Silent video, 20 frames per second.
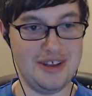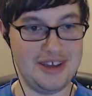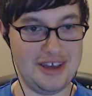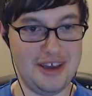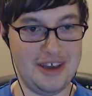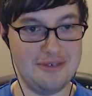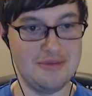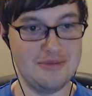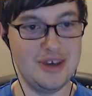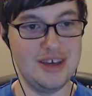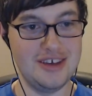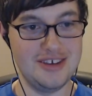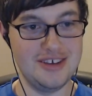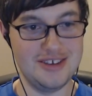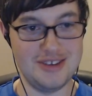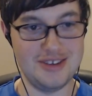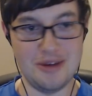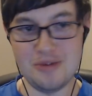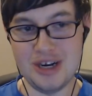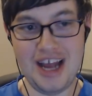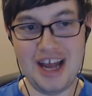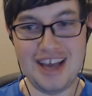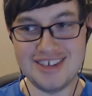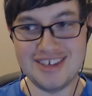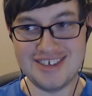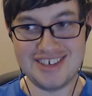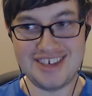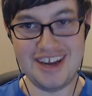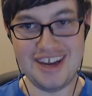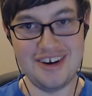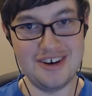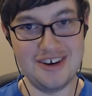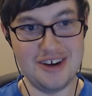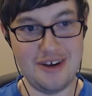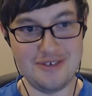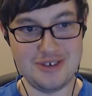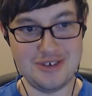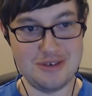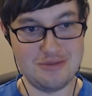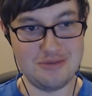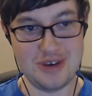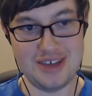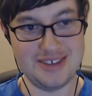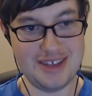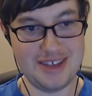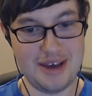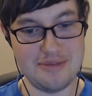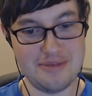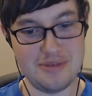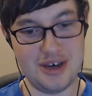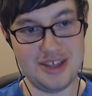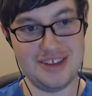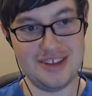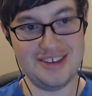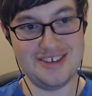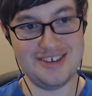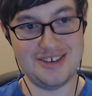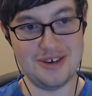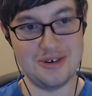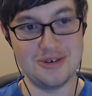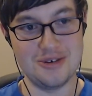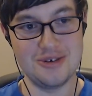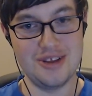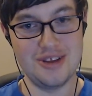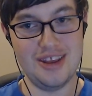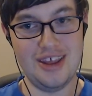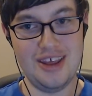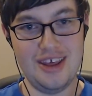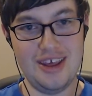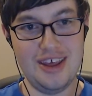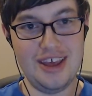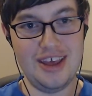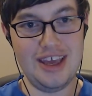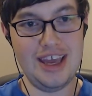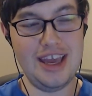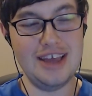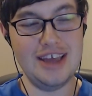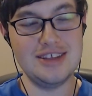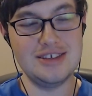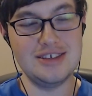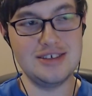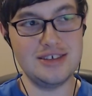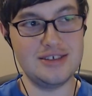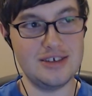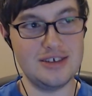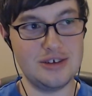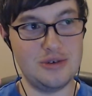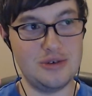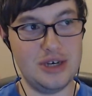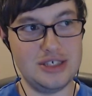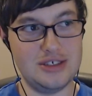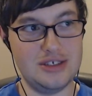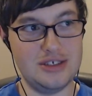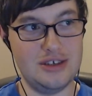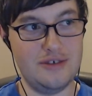a game. Someone has to care enough to press that button. So it's just a question